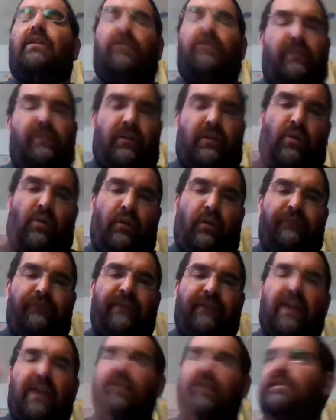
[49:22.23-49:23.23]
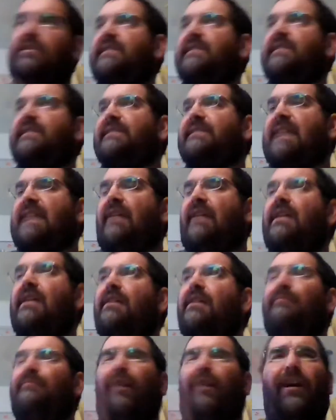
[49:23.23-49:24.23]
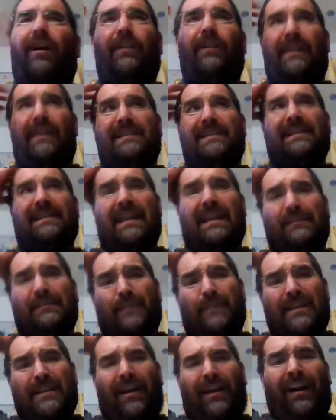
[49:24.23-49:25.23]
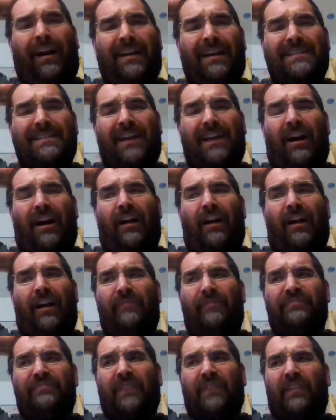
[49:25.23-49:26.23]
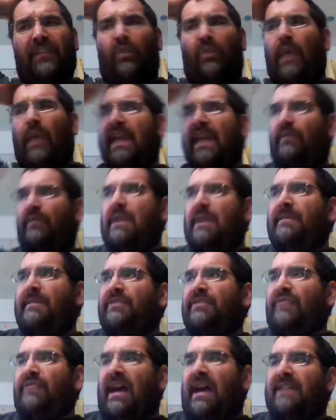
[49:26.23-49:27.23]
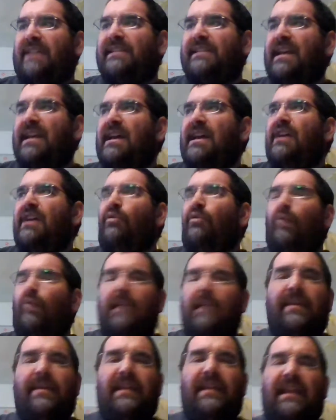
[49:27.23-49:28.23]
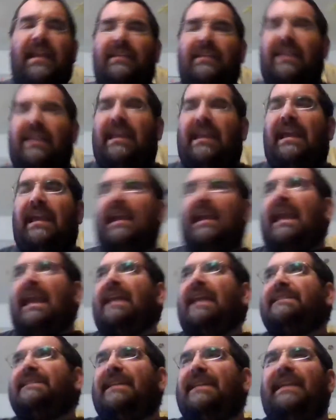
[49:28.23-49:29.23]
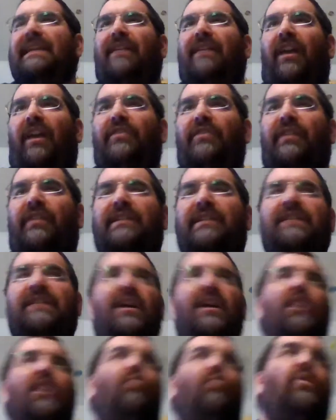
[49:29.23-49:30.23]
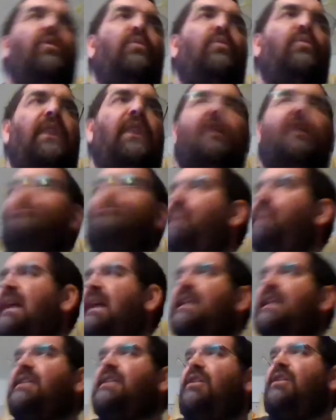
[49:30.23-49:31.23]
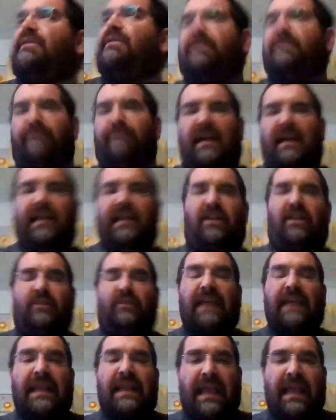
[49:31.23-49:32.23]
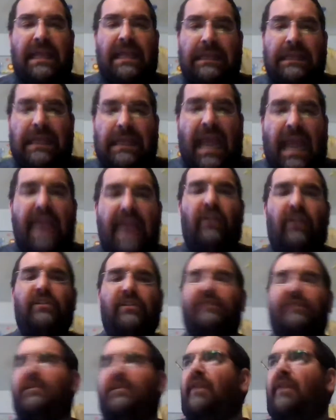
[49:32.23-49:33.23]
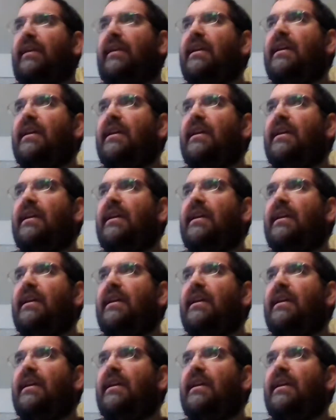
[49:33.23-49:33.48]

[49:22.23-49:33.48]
They're the, quote, fairer sex. Now, part of this is because of the way women dressed. Women in the 1800s would wear petticoats and like layers of clothing.